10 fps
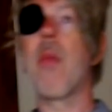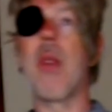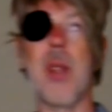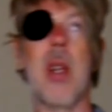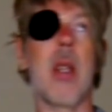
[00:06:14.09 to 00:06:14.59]

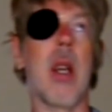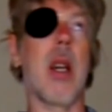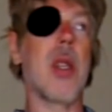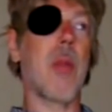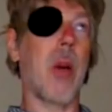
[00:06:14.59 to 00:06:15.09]
the
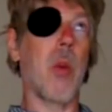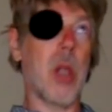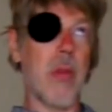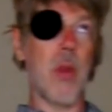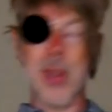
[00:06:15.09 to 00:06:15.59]
zeitgeist, by
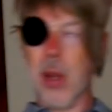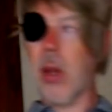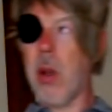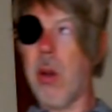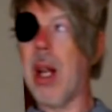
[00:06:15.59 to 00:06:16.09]
whatever is
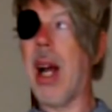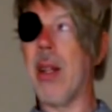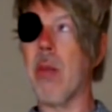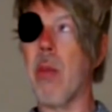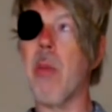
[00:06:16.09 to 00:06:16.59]
going on
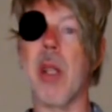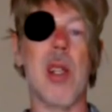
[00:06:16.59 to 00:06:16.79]
at the moment.